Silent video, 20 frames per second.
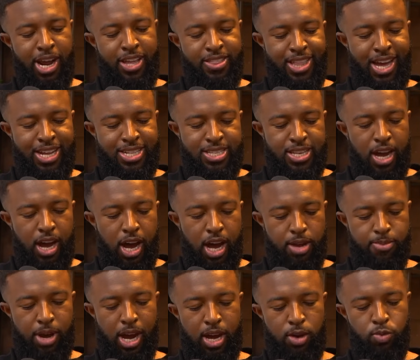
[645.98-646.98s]
but at that
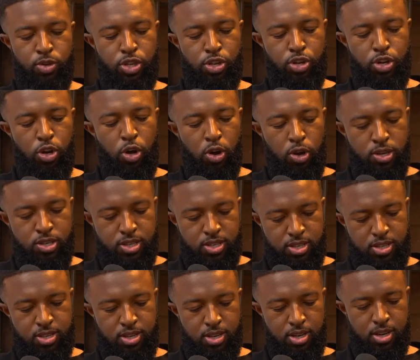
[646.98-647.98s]
time I was
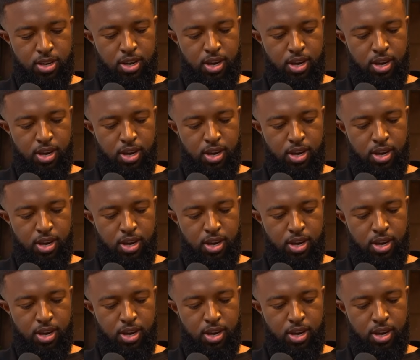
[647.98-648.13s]
lost.